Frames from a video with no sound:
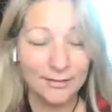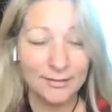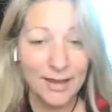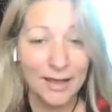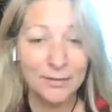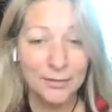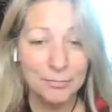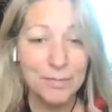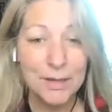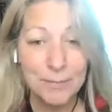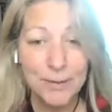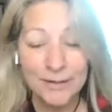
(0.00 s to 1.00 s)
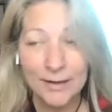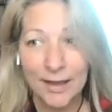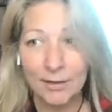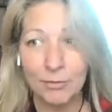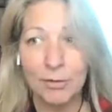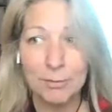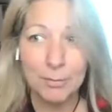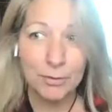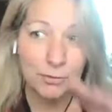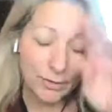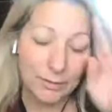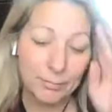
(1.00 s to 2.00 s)
not me being angry
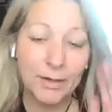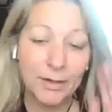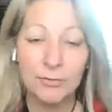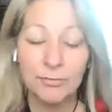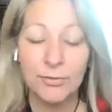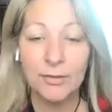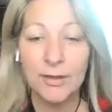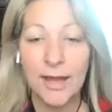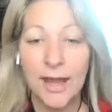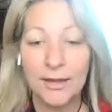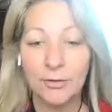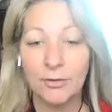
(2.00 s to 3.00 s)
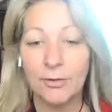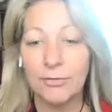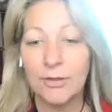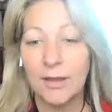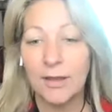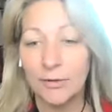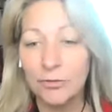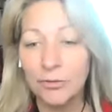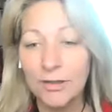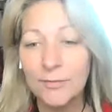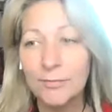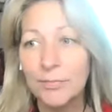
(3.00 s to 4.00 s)
personally, but I could feel the anger of the
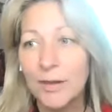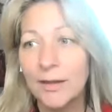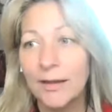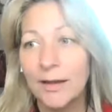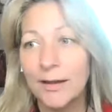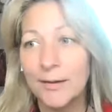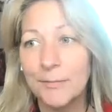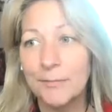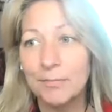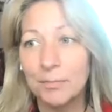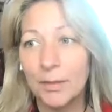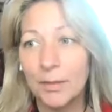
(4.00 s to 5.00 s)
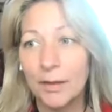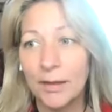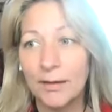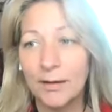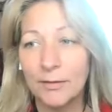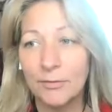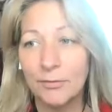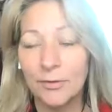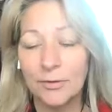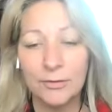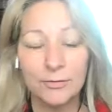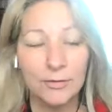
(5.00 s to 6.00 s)
energy. And I
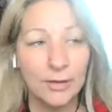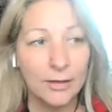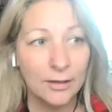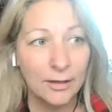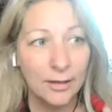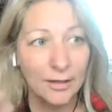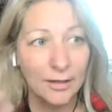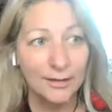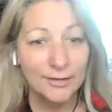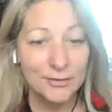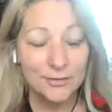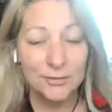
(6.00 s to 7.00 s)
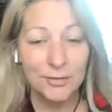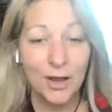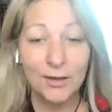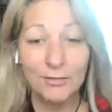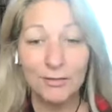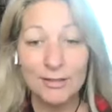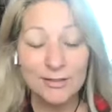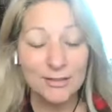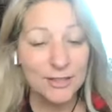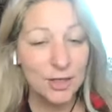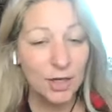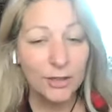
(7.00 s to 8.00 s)
feel this like
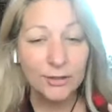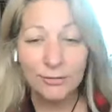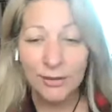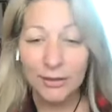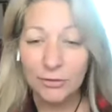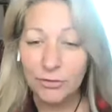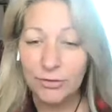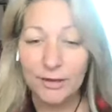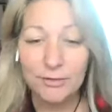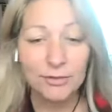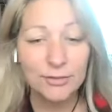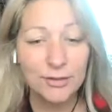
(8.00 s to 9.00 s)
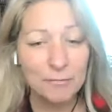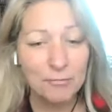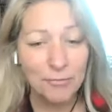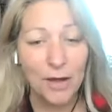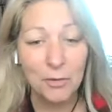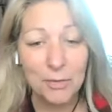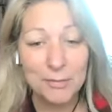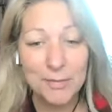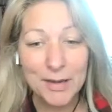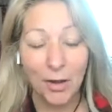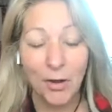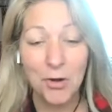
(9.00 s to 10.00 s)
tyranty kind of energy that just kept following
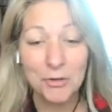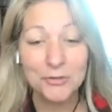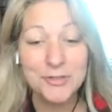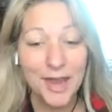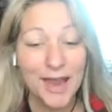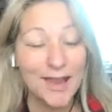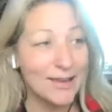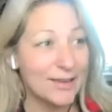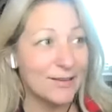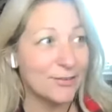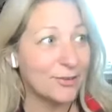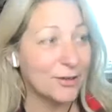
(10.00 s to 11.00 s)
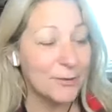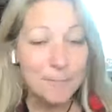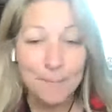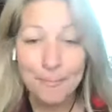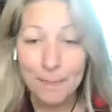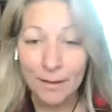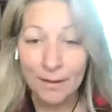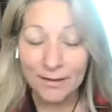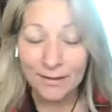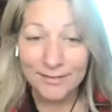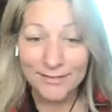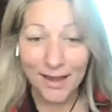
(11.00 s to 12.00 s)
me all day. And it's like,
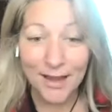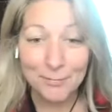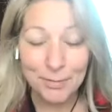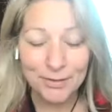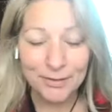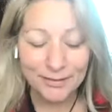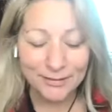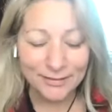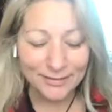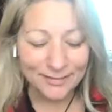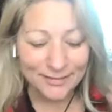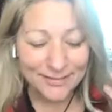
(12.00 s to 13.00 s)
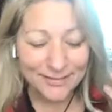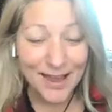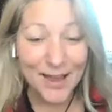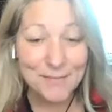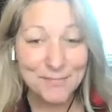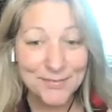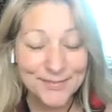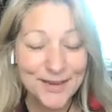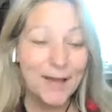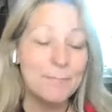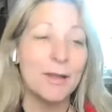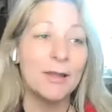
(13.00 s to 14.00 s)
stop, stop,
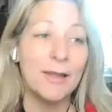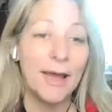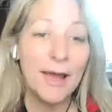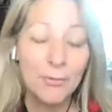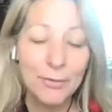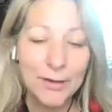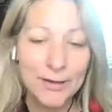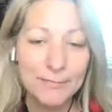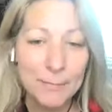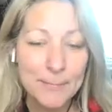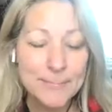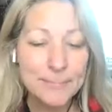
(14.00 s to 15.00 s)
stop allowing